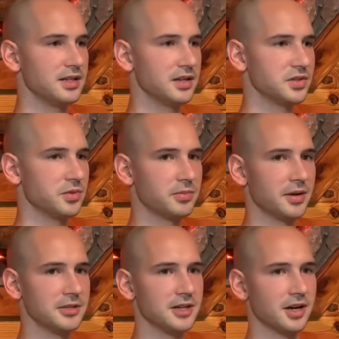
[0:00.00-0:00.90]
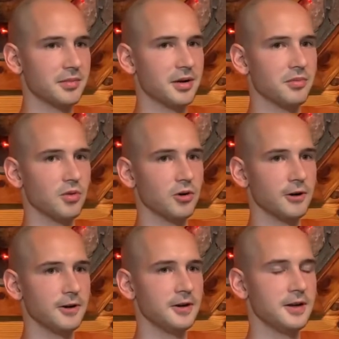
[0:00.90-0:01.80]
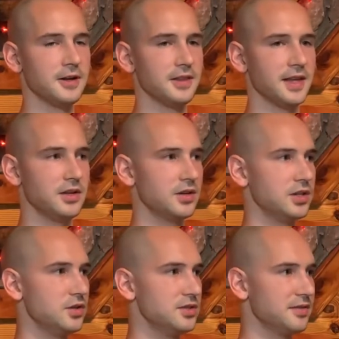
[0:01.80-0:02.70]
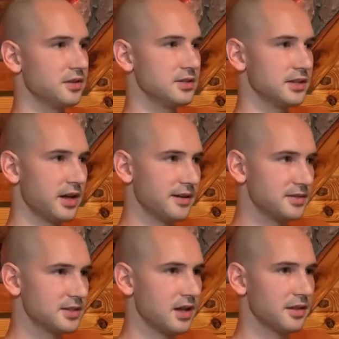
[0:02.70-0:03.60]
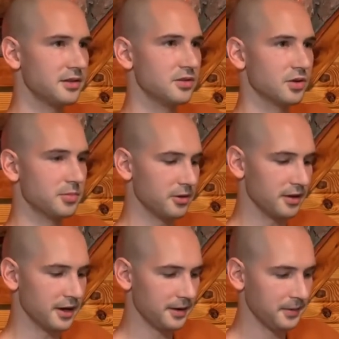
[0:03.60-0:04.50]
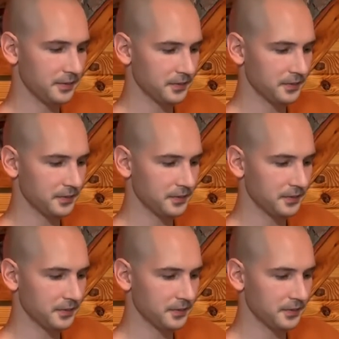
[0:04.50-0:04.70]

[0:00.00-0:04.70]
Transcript: Delson will probably talk about more that you can use if there's a lot of sloth and torpor there.